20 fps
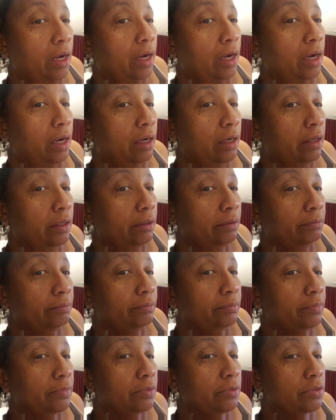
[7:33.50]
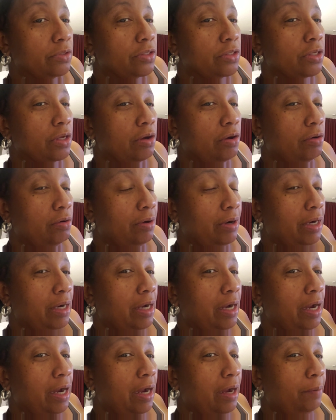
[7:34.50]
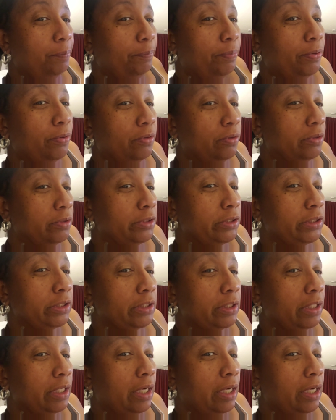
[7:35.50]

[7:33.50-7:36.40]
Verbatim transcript: Um, so I pulled